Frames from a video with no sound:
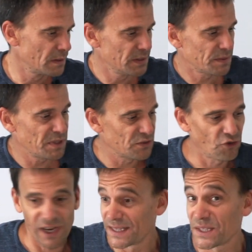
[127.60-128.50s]
It's a bit
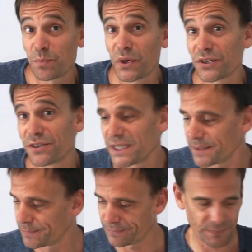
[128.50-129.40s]
train spottery.
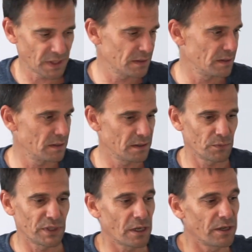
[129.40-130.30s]

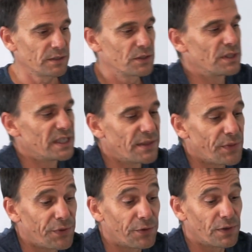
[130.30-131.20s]
We're going to the
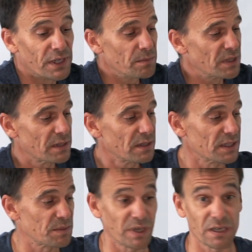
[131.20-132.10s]
nth degree, but I think
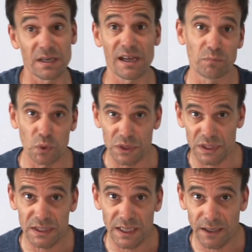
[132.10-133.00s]
it's better to have more
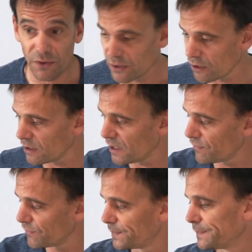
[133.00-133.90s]
detail than not enough.